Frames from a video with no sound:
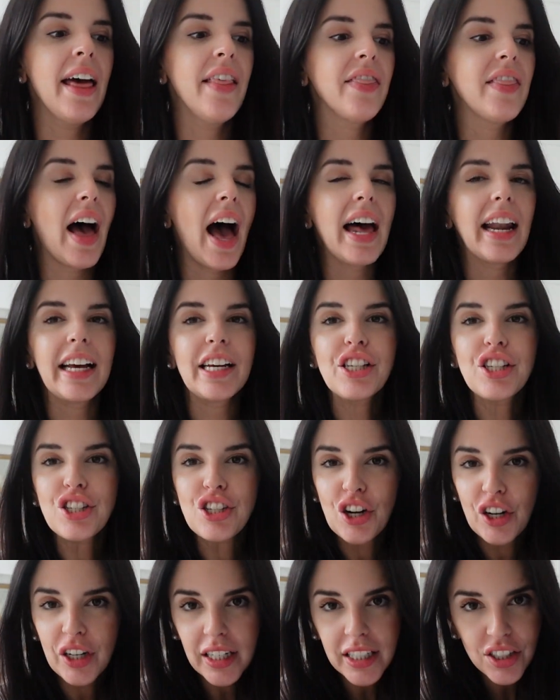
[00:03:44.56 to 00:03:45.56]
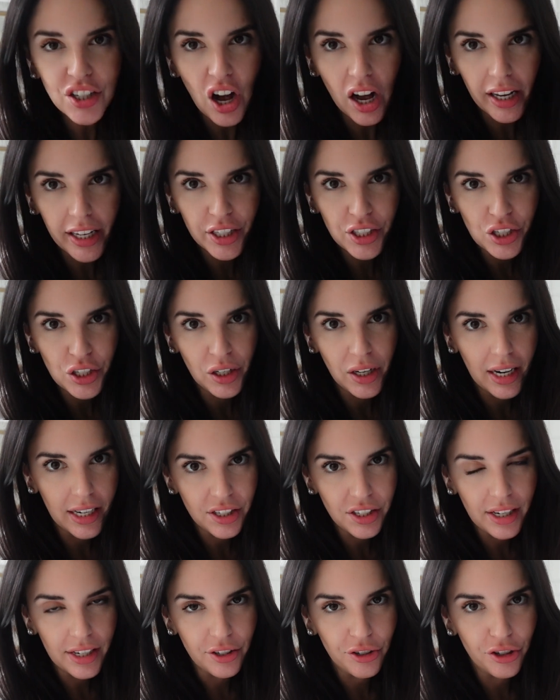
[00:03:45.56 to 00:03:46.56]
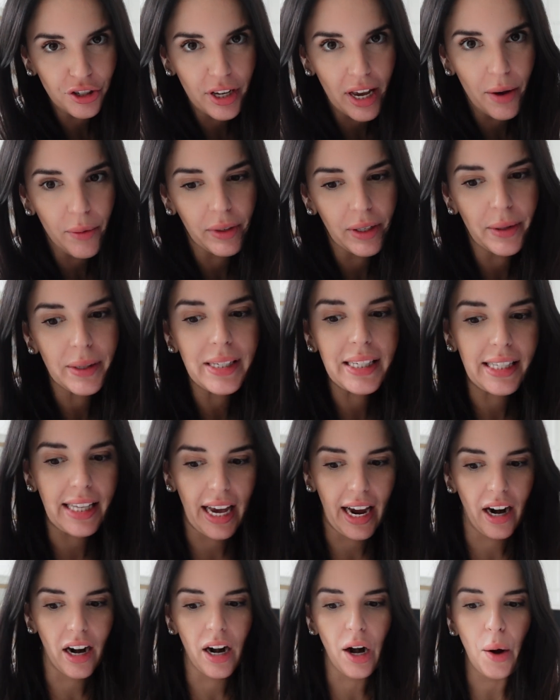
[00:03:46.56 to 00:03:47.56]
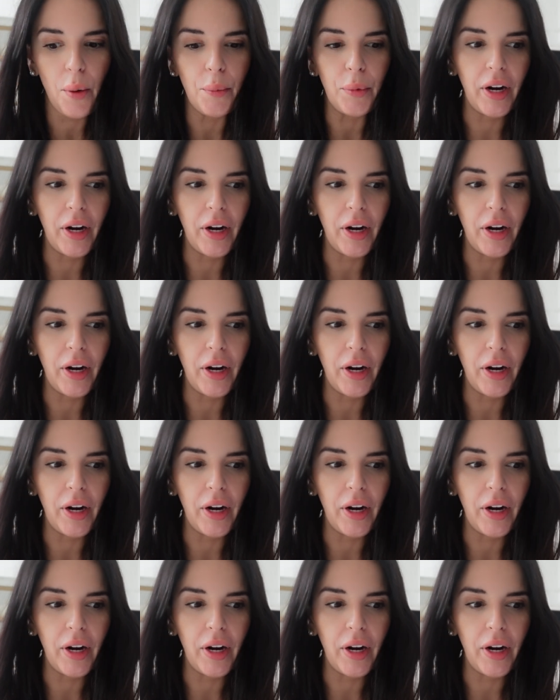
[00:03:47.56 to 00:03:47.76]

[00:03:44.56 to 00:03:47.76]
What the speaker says: That I started talking to you guys yesterday when I was there,